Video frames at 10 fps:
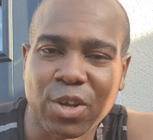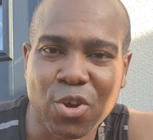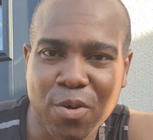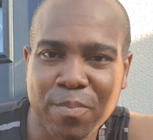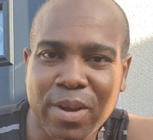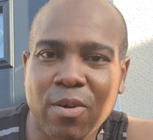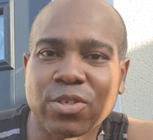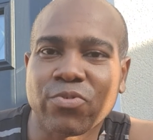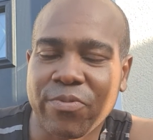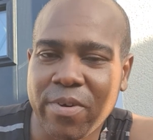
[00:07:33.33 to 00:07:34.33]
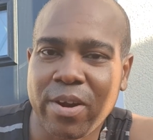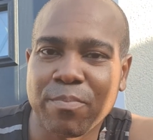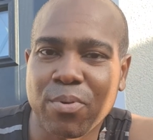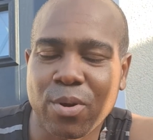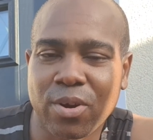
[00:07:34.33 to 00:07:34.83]
company I was referring
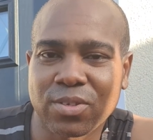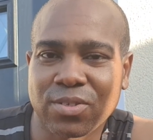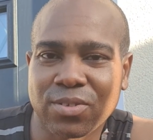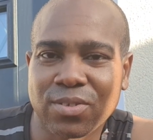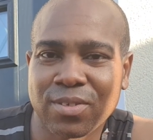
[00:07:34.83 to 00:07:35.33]
products to.